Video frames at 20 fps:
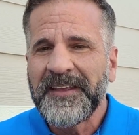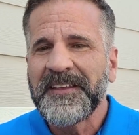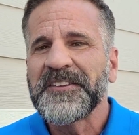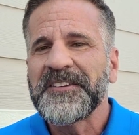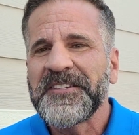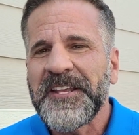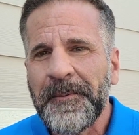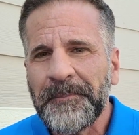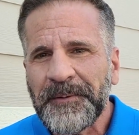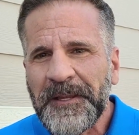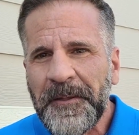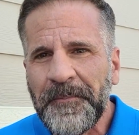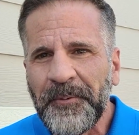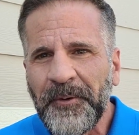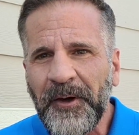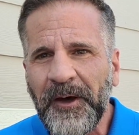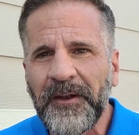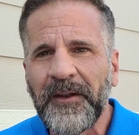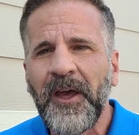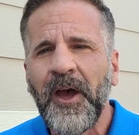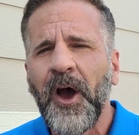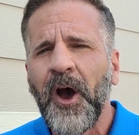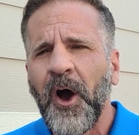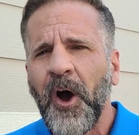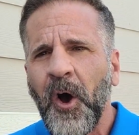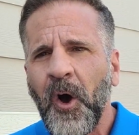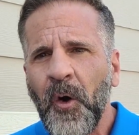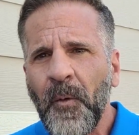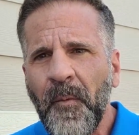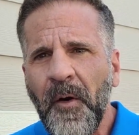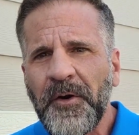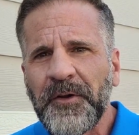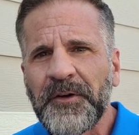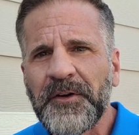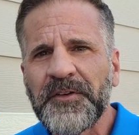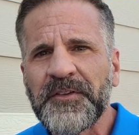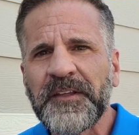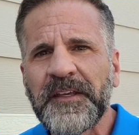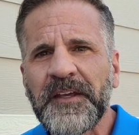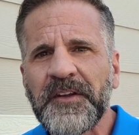Simply put,
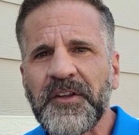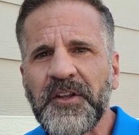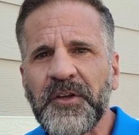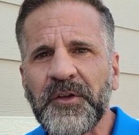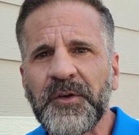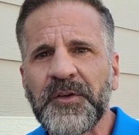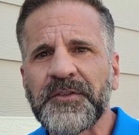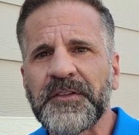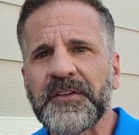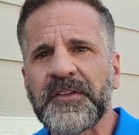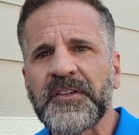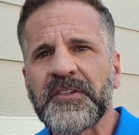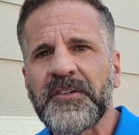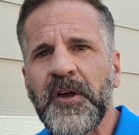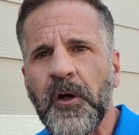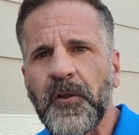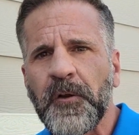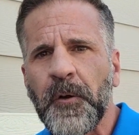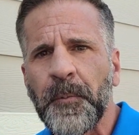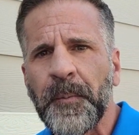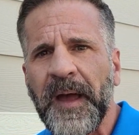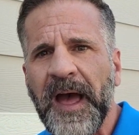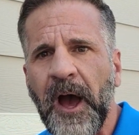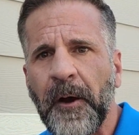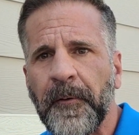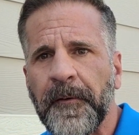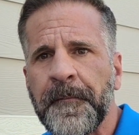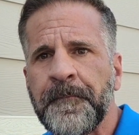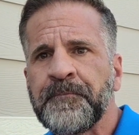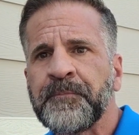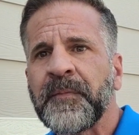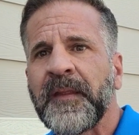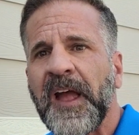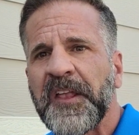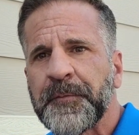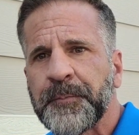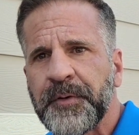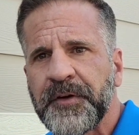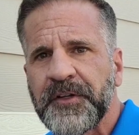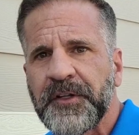homeowners can use the solar power
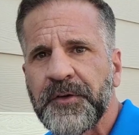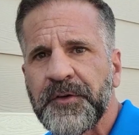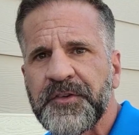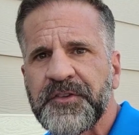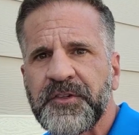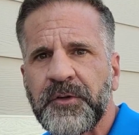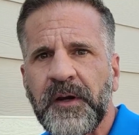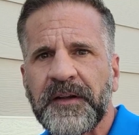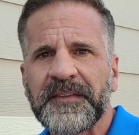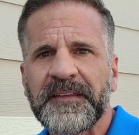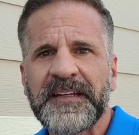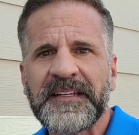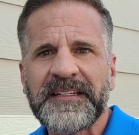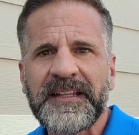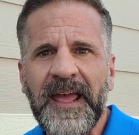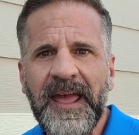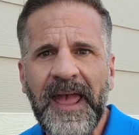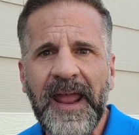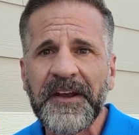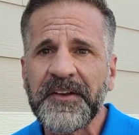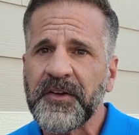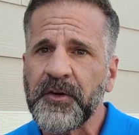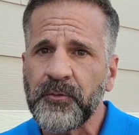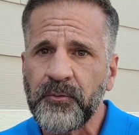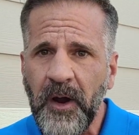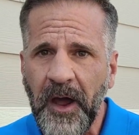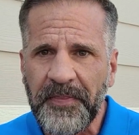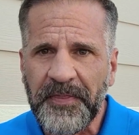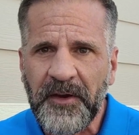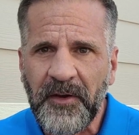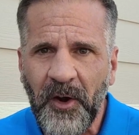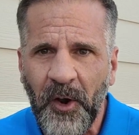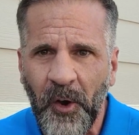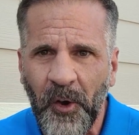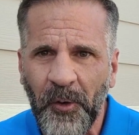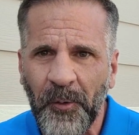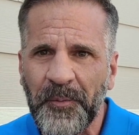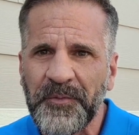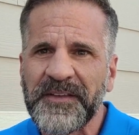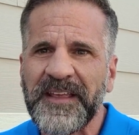that's produced during the day to run their
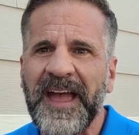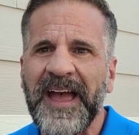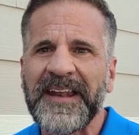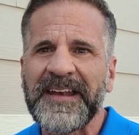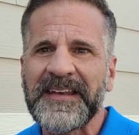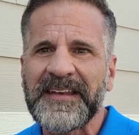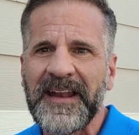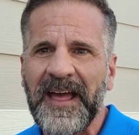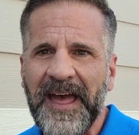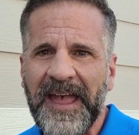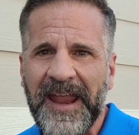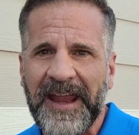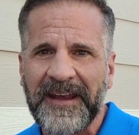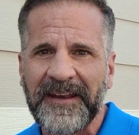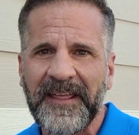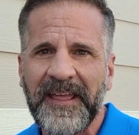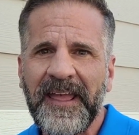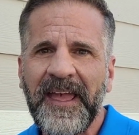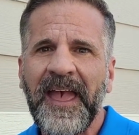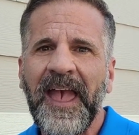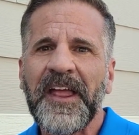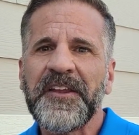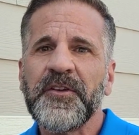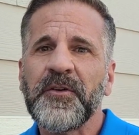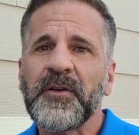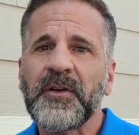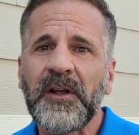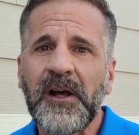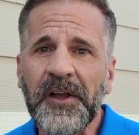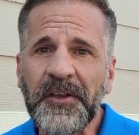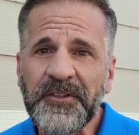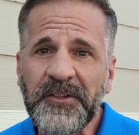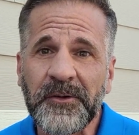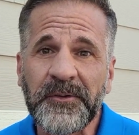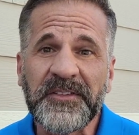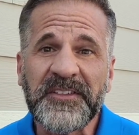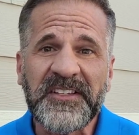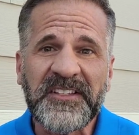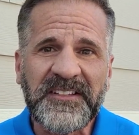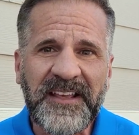homes at night. And you can
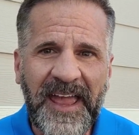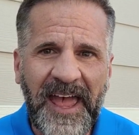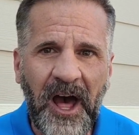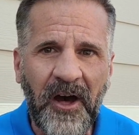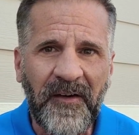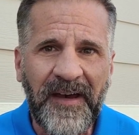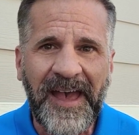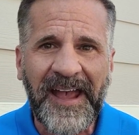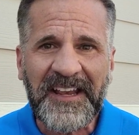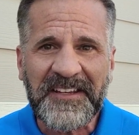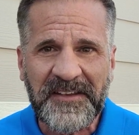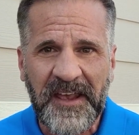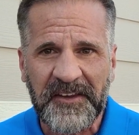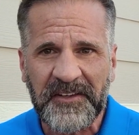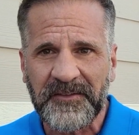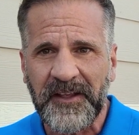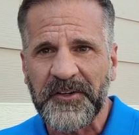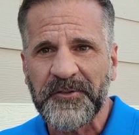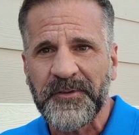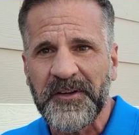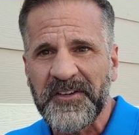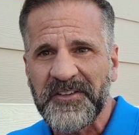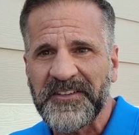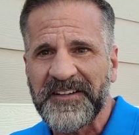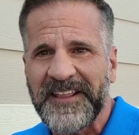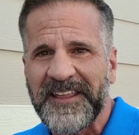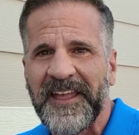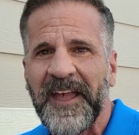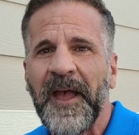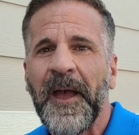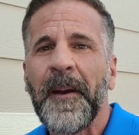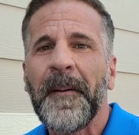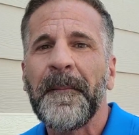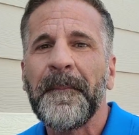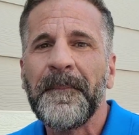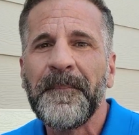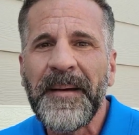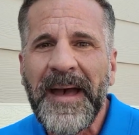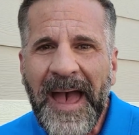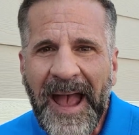also sell excess electricity
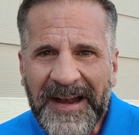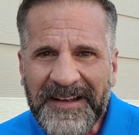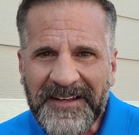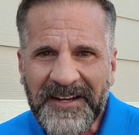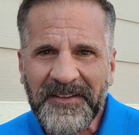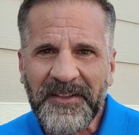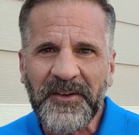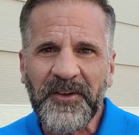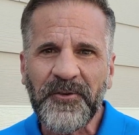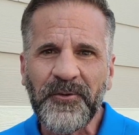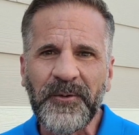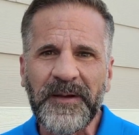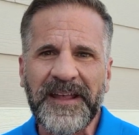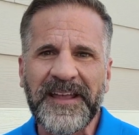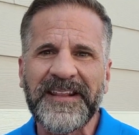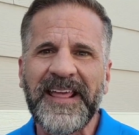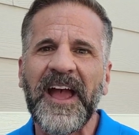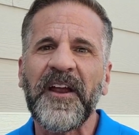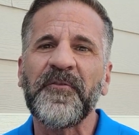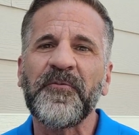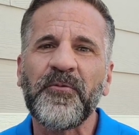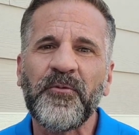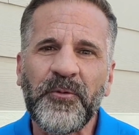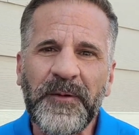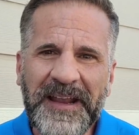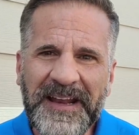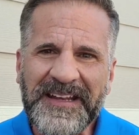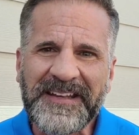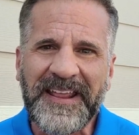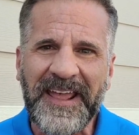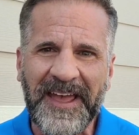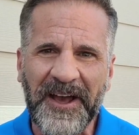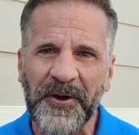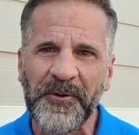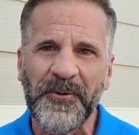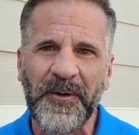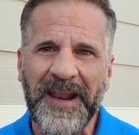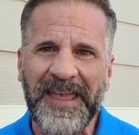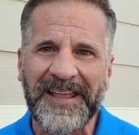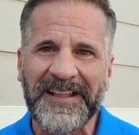back to the grid at
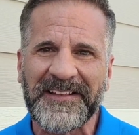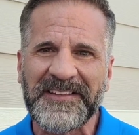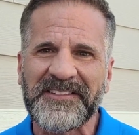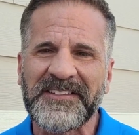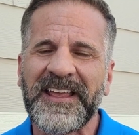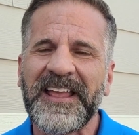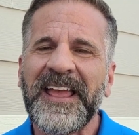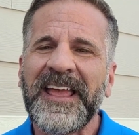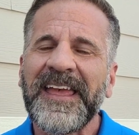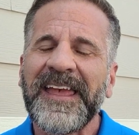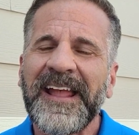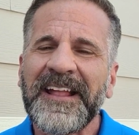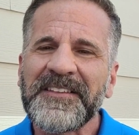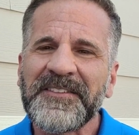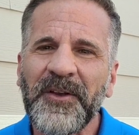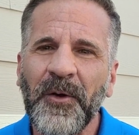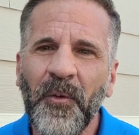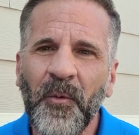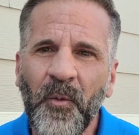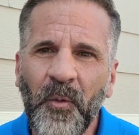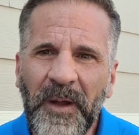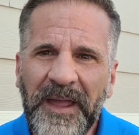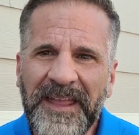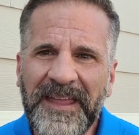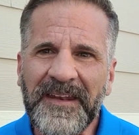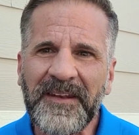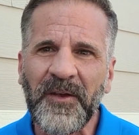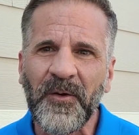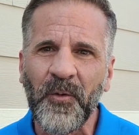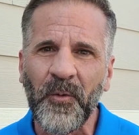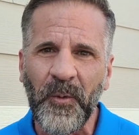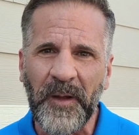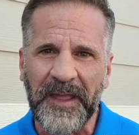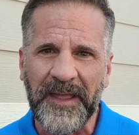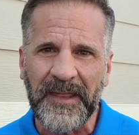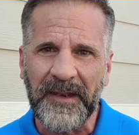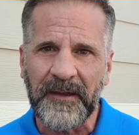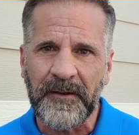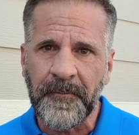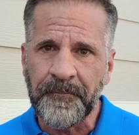retail rates. It's a
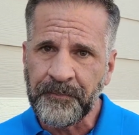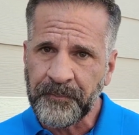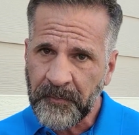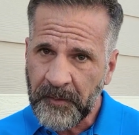win-win.